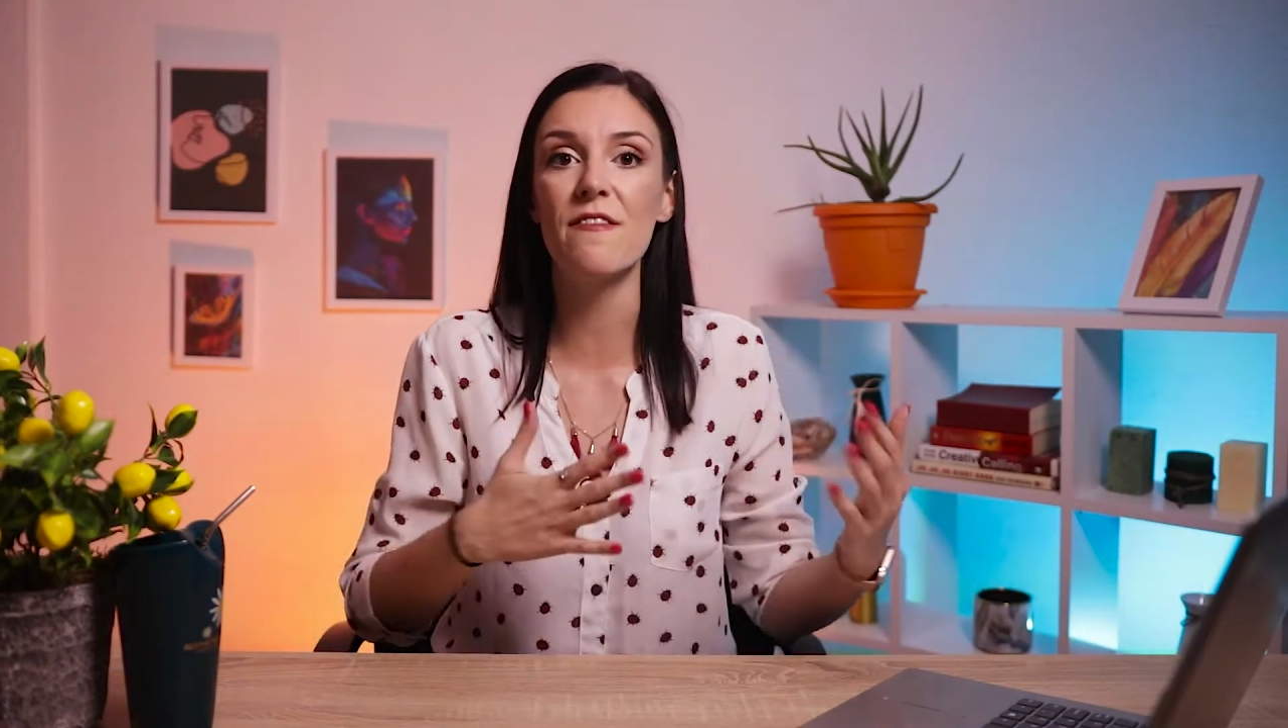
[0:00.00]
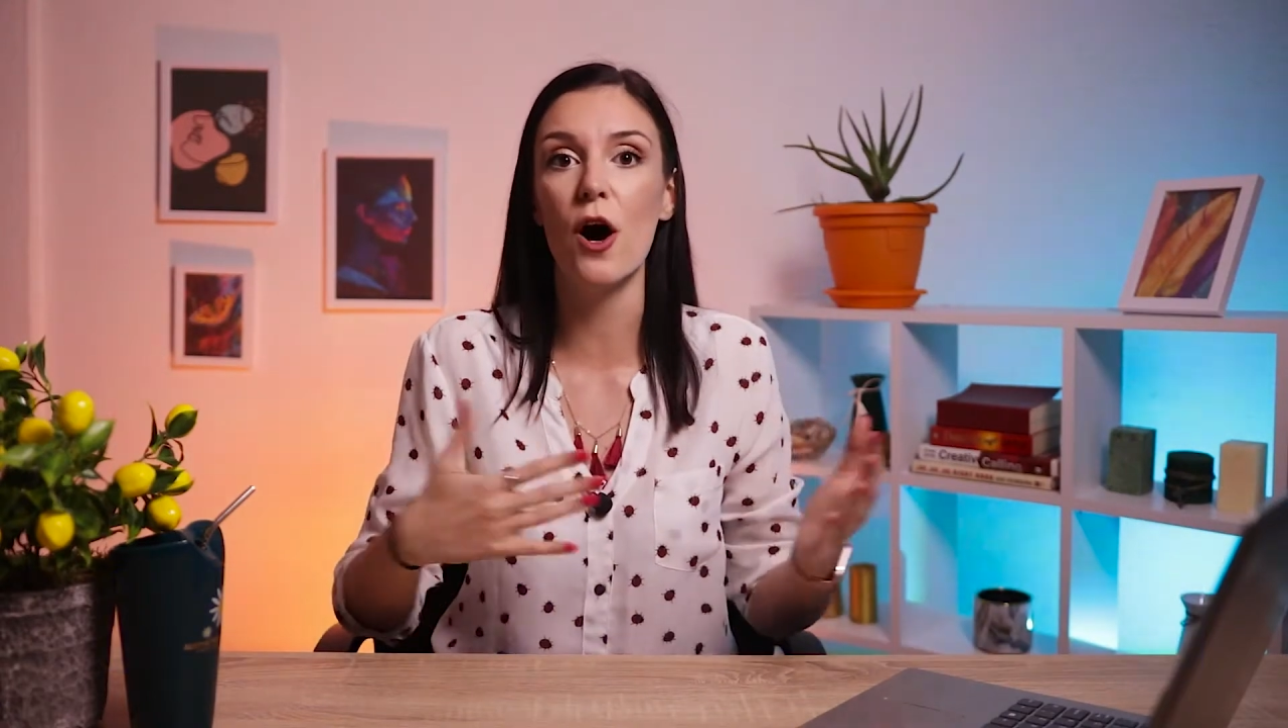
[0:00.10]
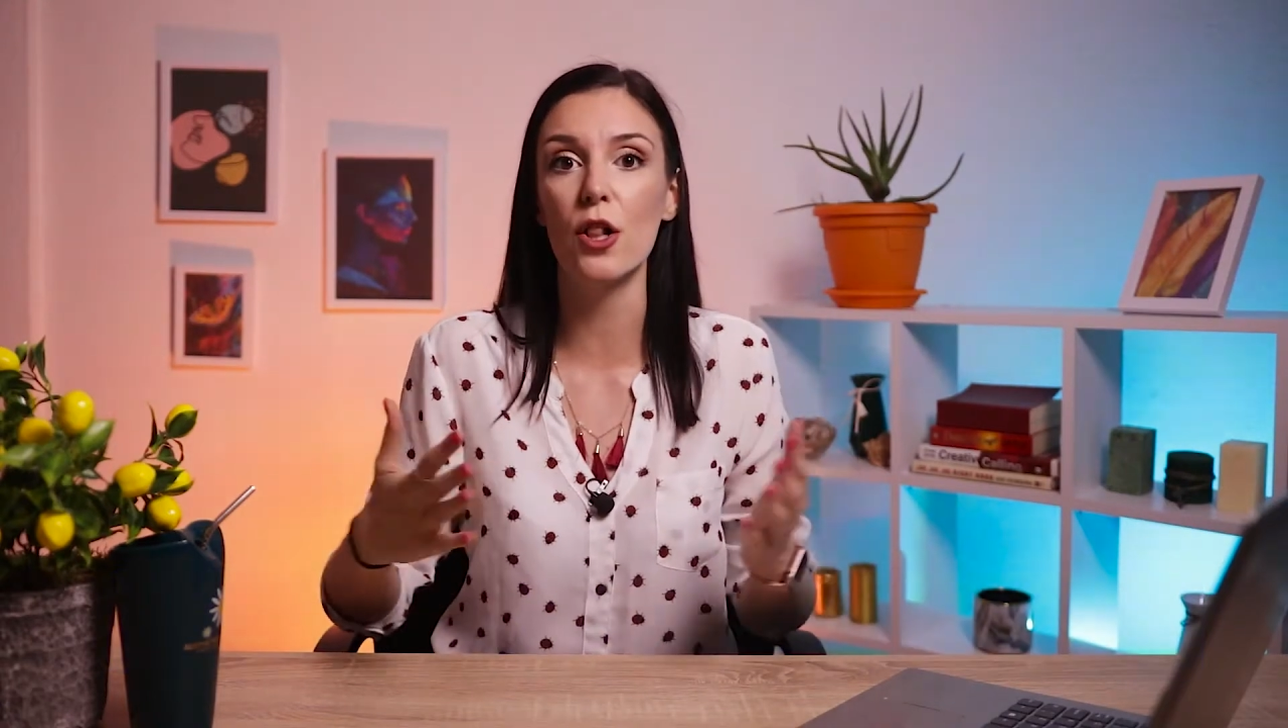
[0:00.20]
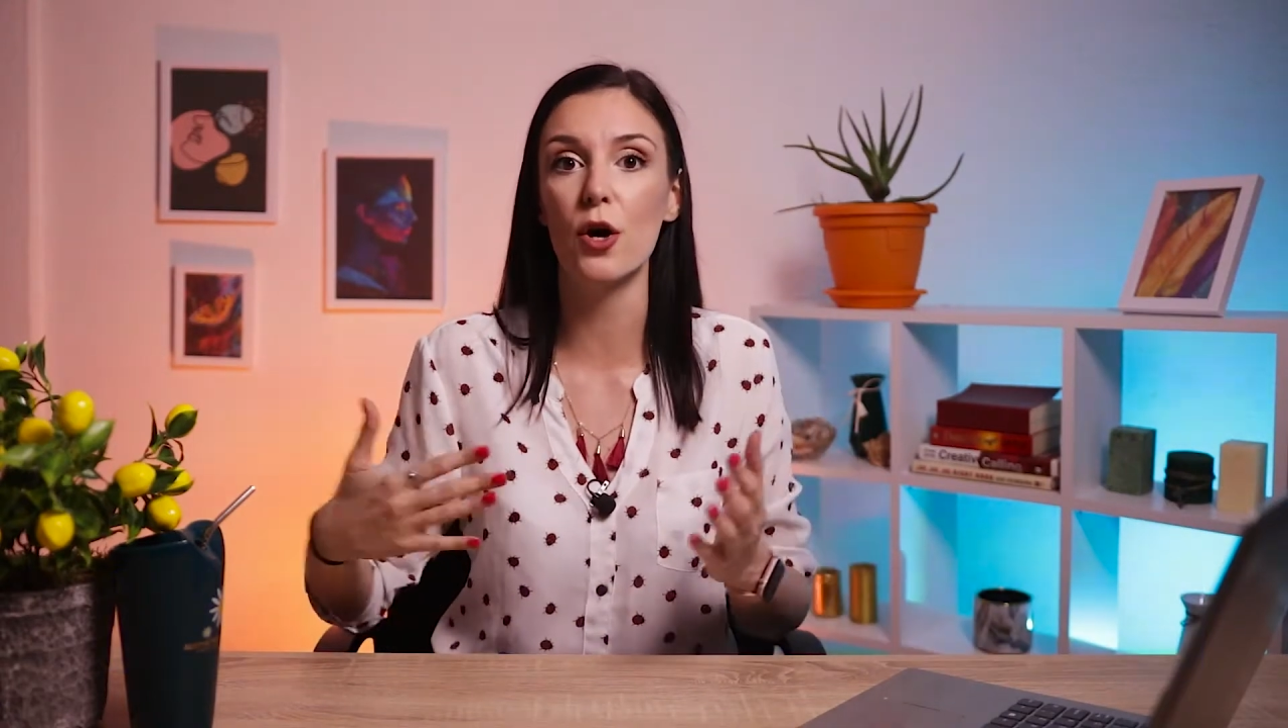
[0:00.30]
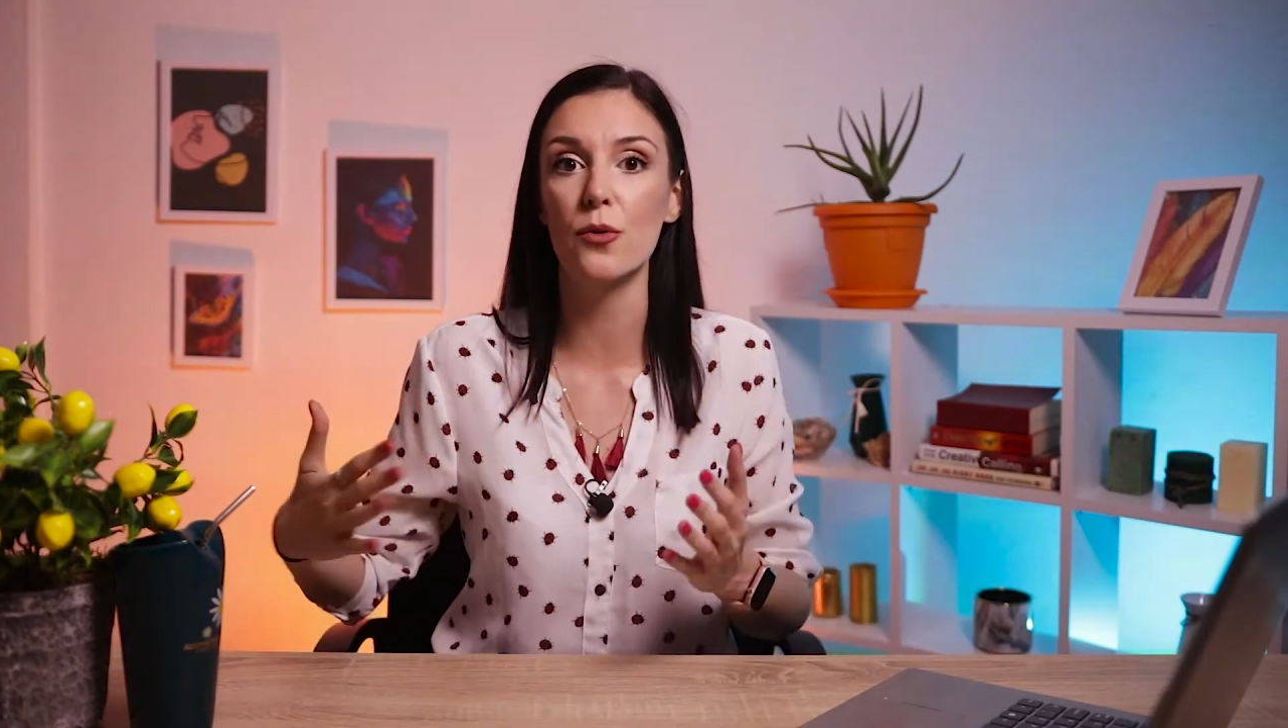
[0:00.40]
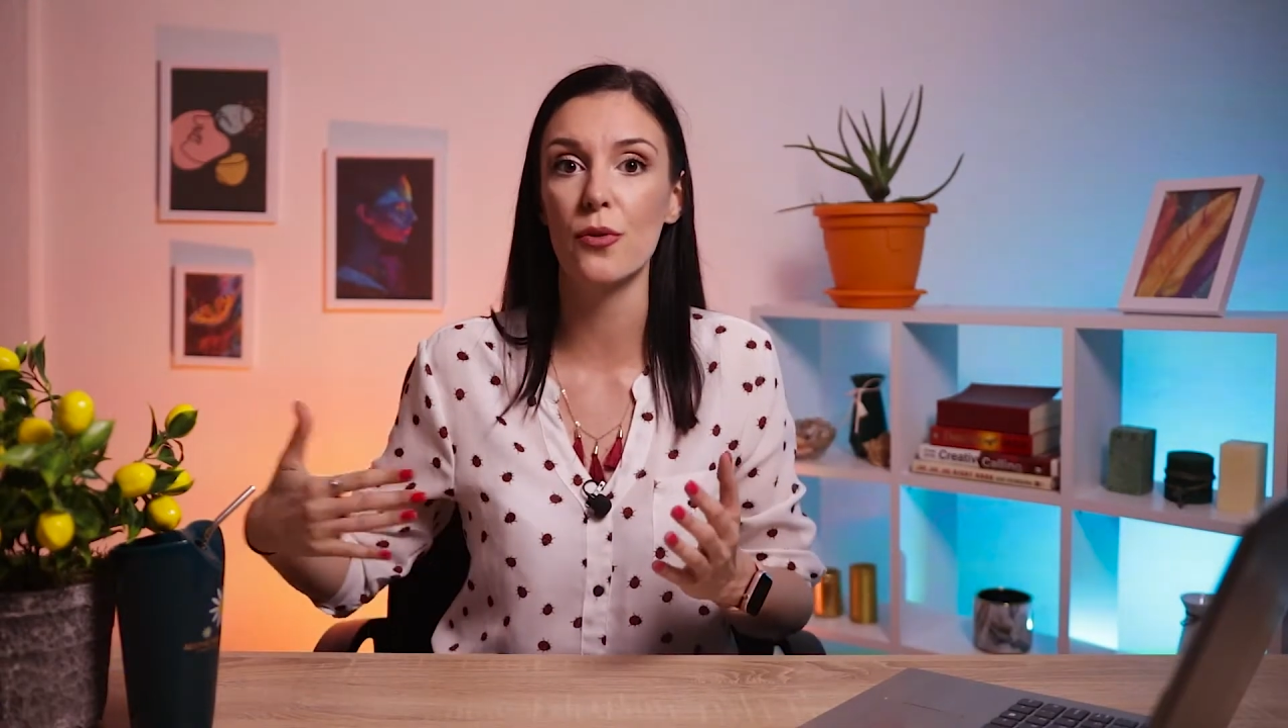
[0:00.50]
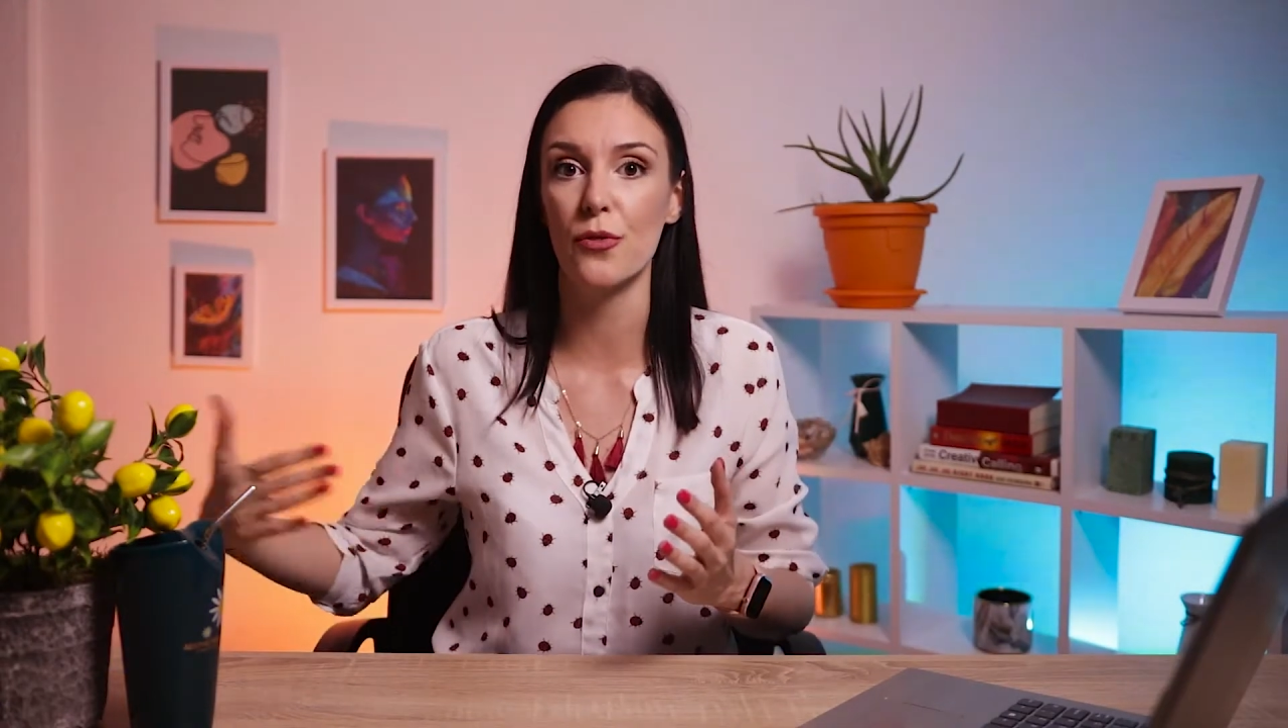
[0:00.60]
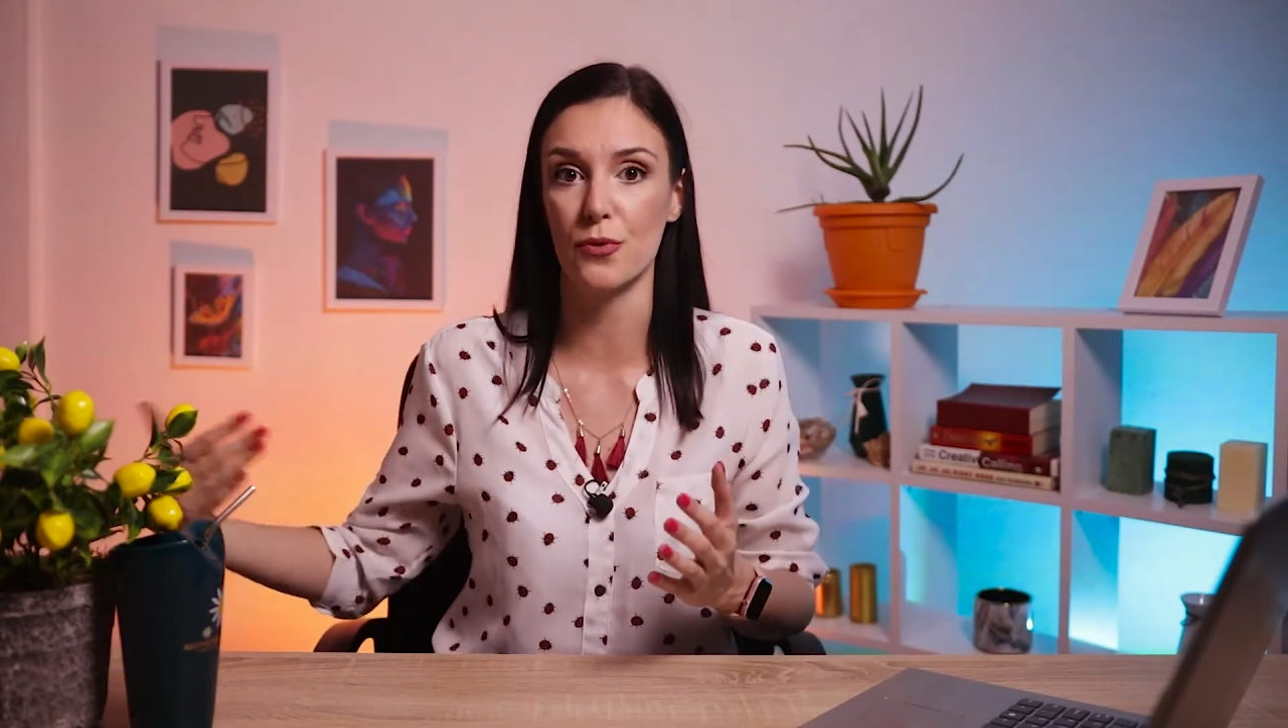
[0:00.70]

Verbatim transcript: follow